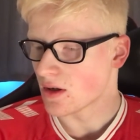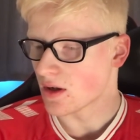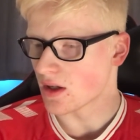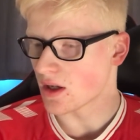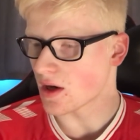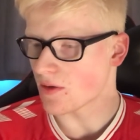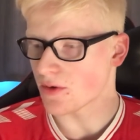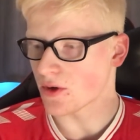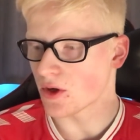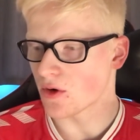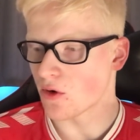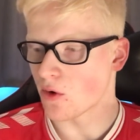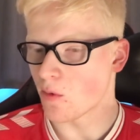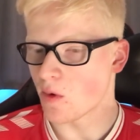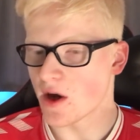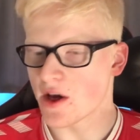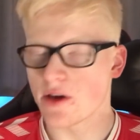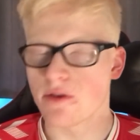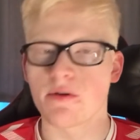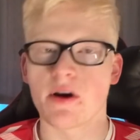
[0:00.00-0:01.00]
Another new
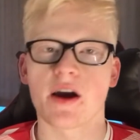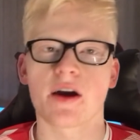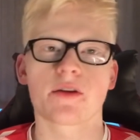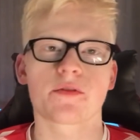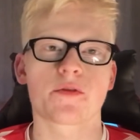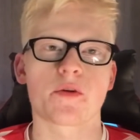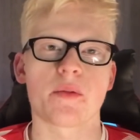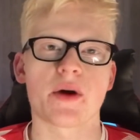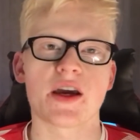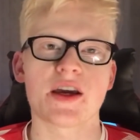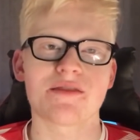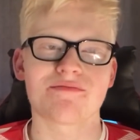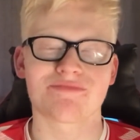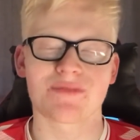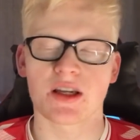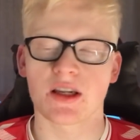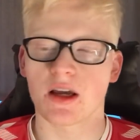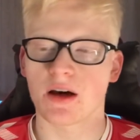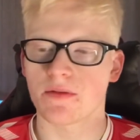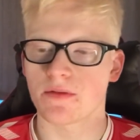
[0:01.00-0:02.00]
away ground for me.
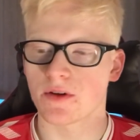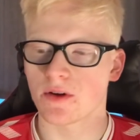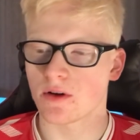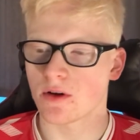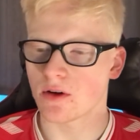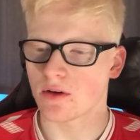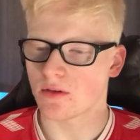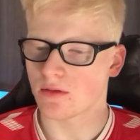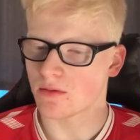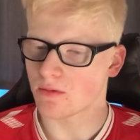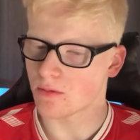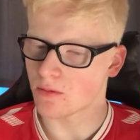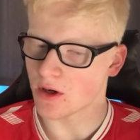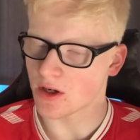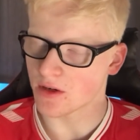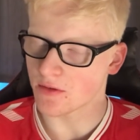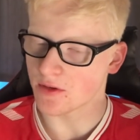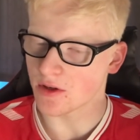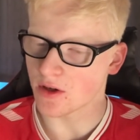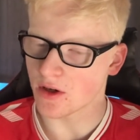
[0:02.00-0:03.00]
Another one
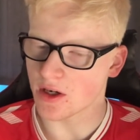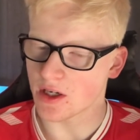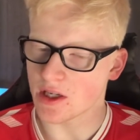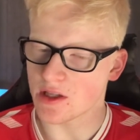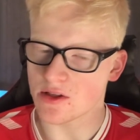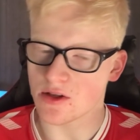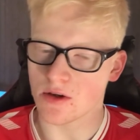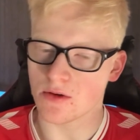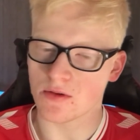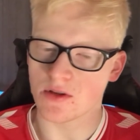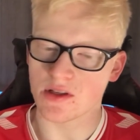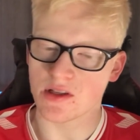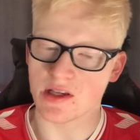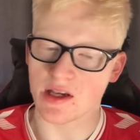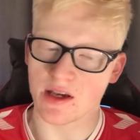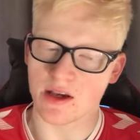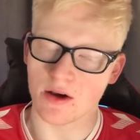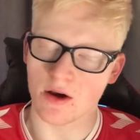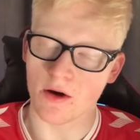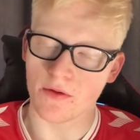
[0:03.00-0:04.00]
of the 92 to
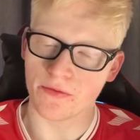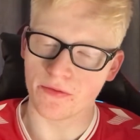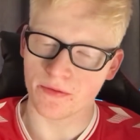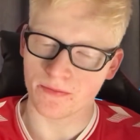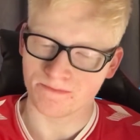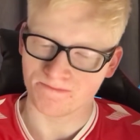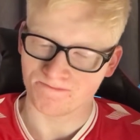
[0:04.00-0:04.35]
tick off.